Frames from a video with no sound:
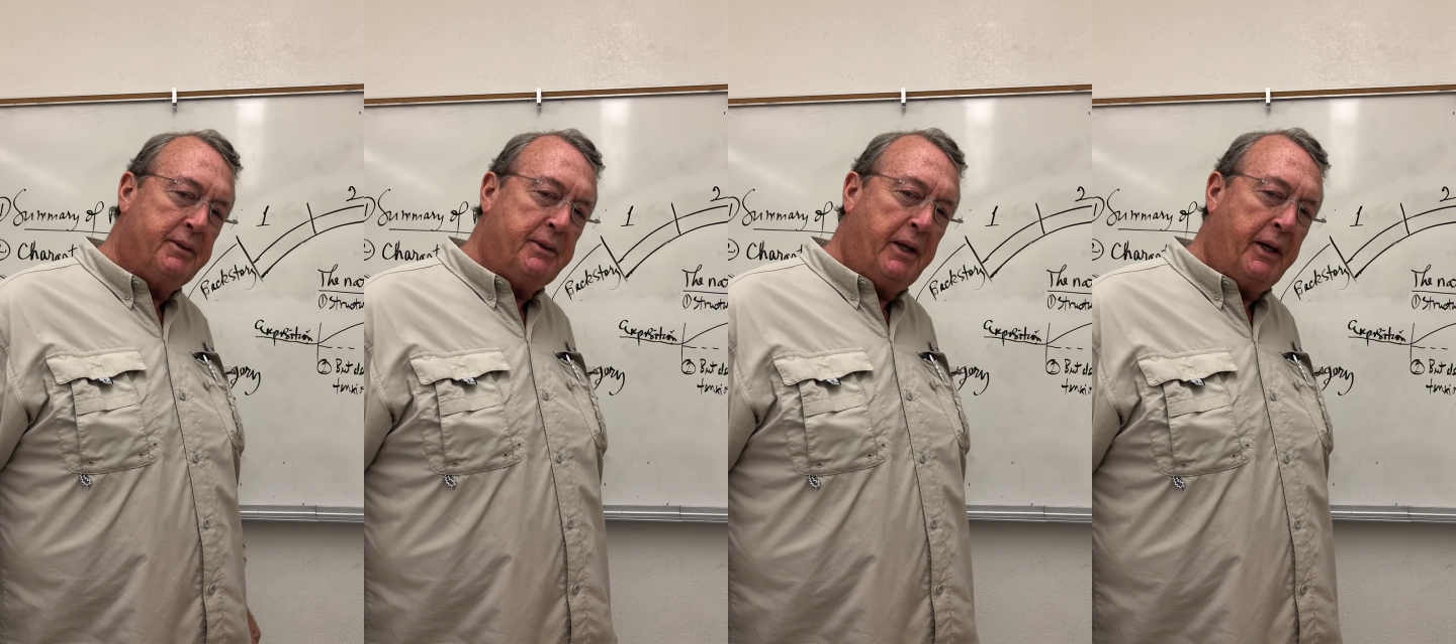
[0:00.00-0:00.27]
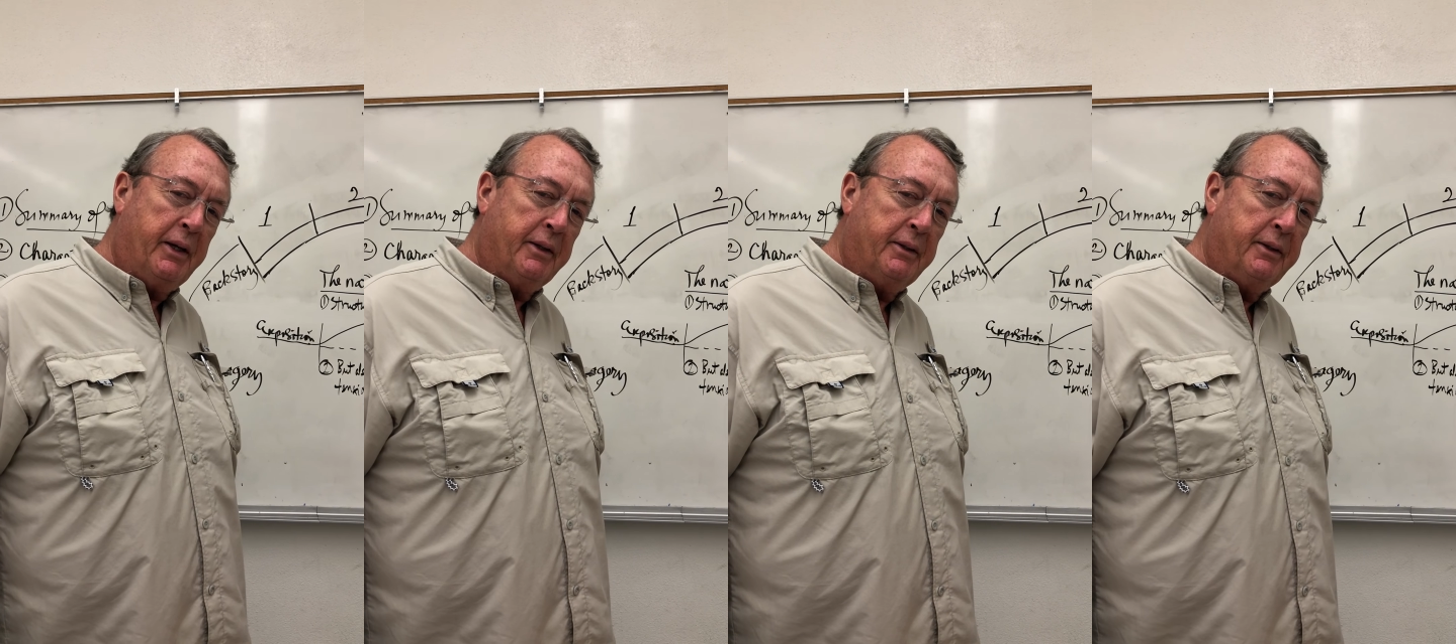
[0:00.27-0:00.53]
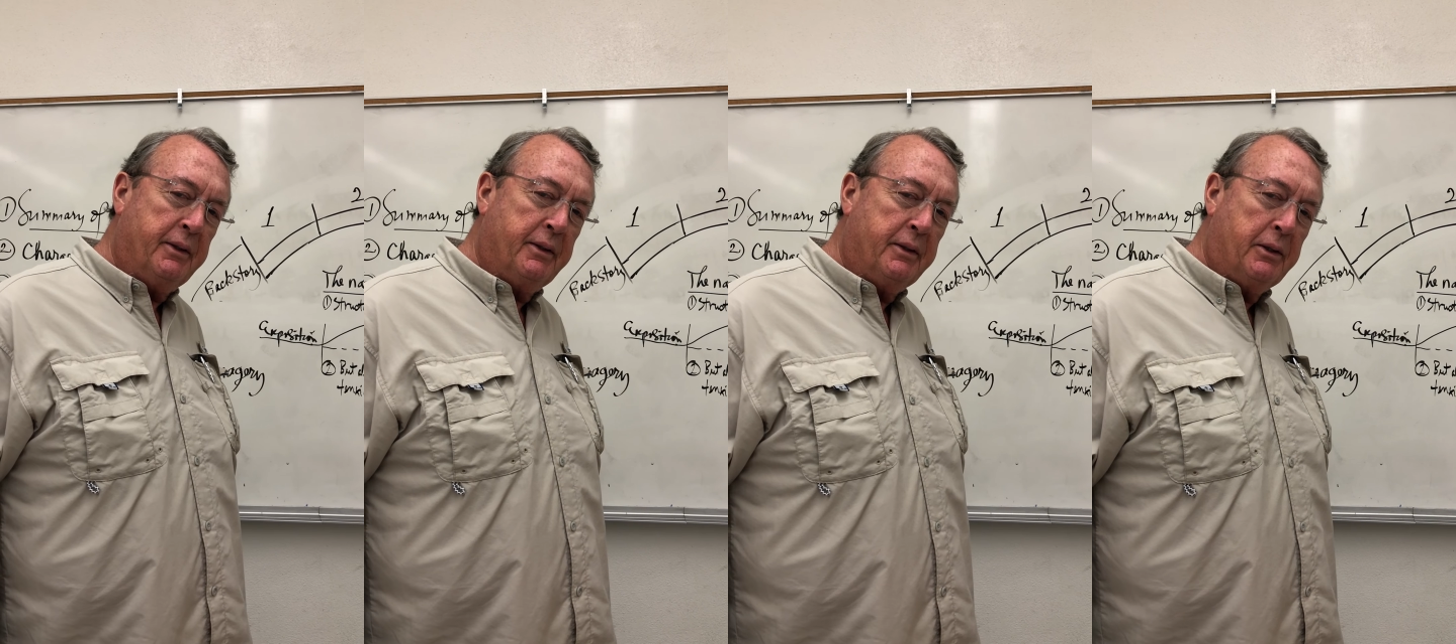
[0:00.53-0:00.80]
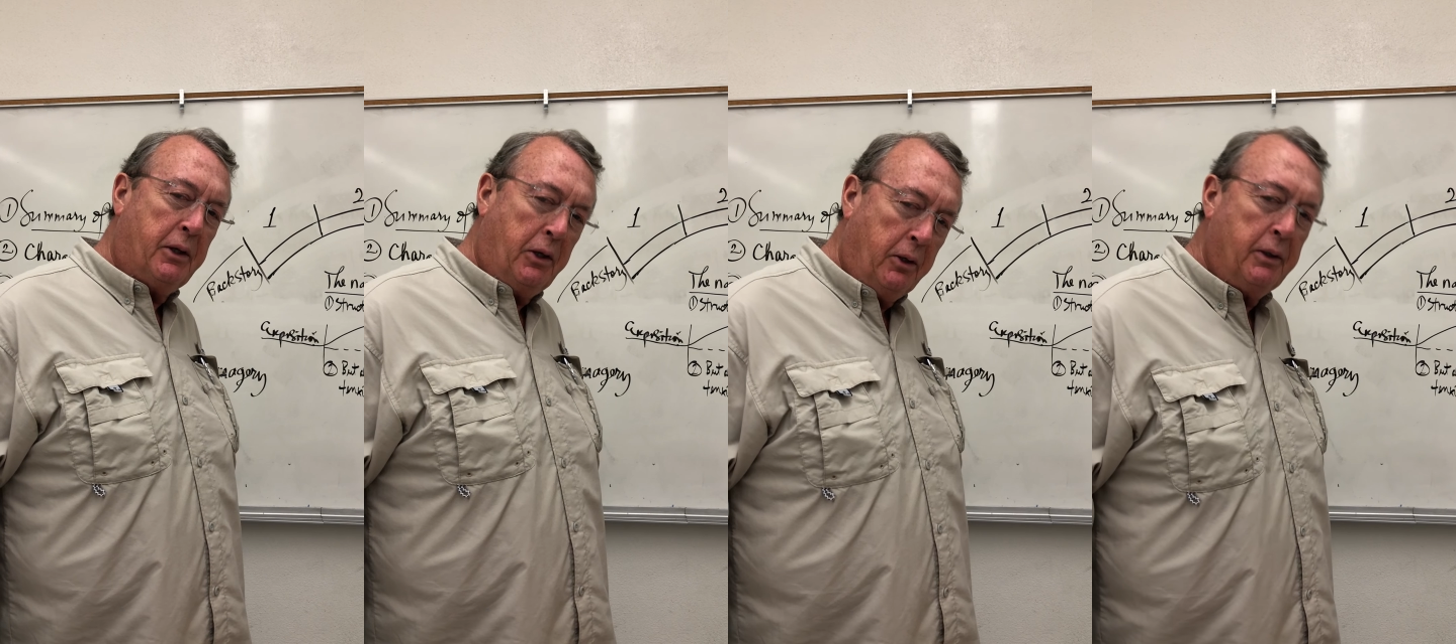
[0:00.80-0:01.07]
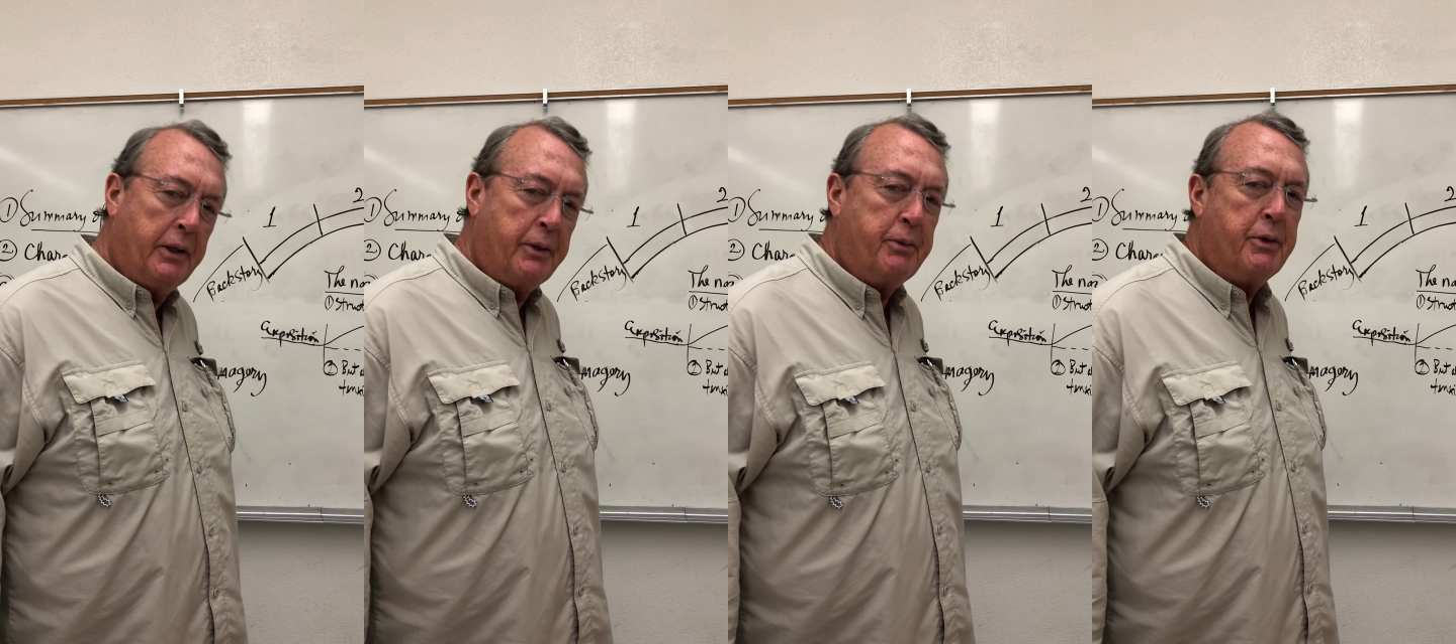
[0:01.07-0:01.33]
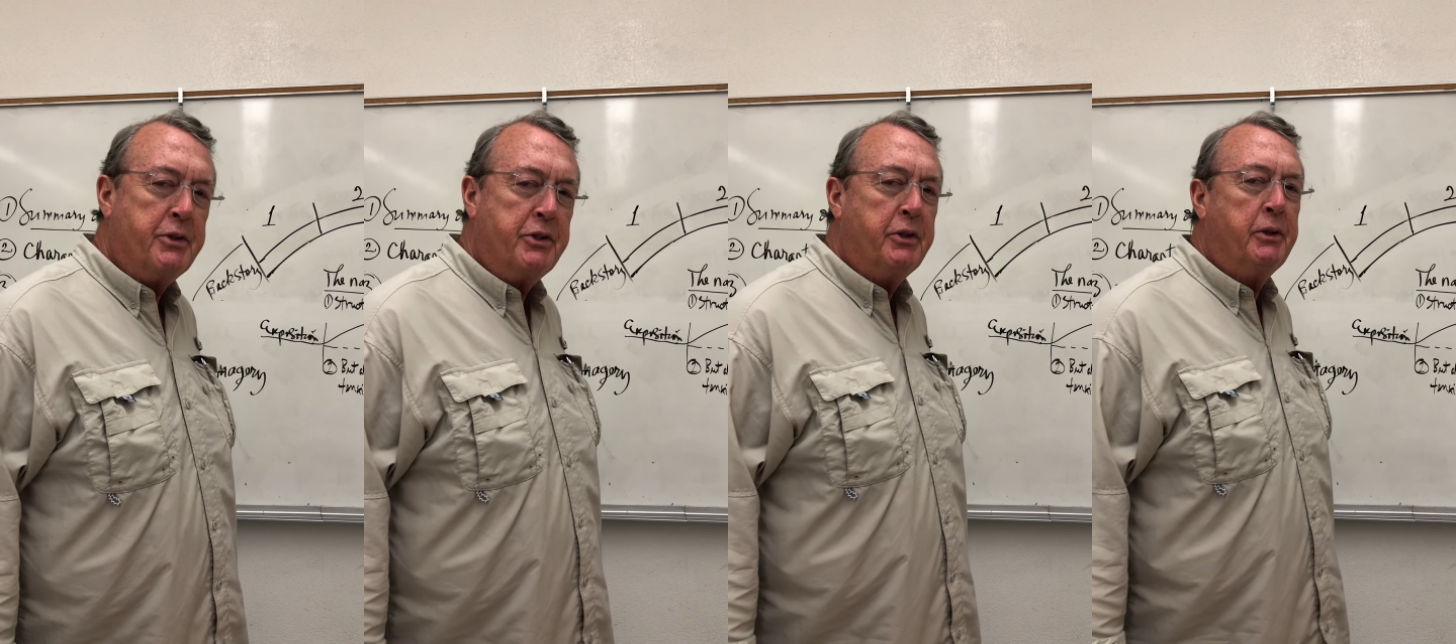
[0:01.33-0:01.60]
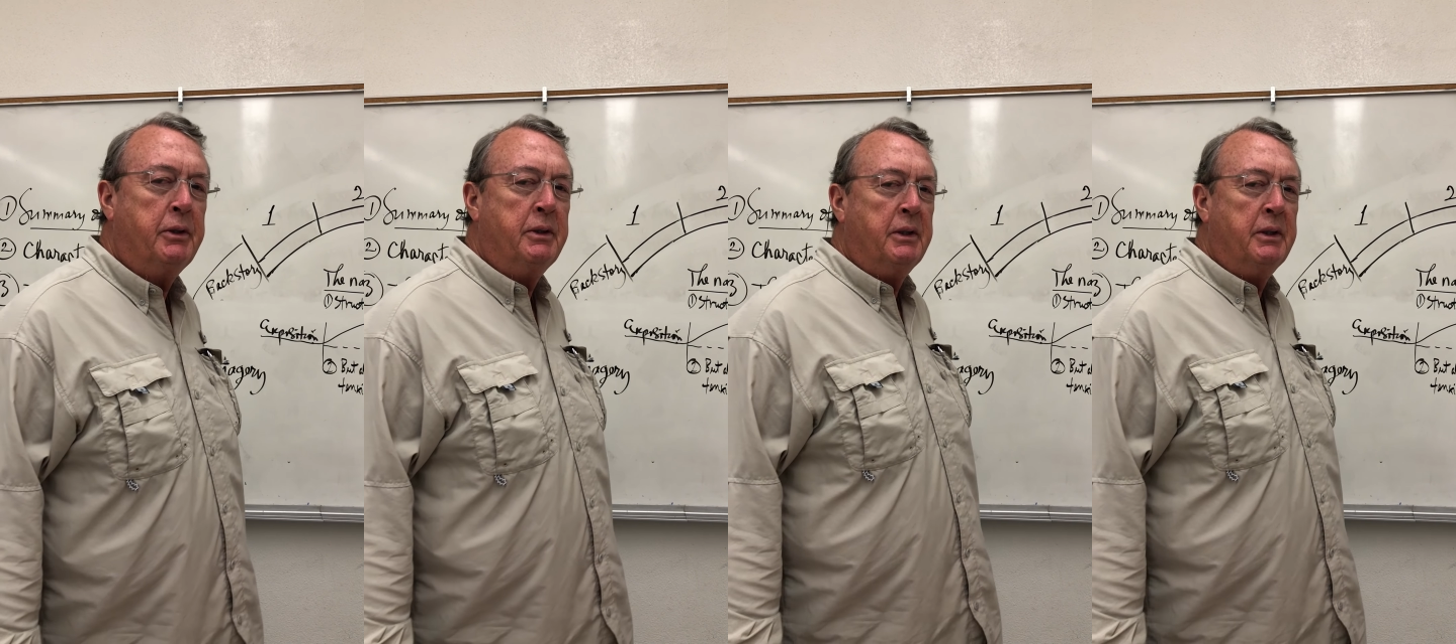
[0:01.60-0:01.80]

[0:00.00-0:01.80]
in all literature,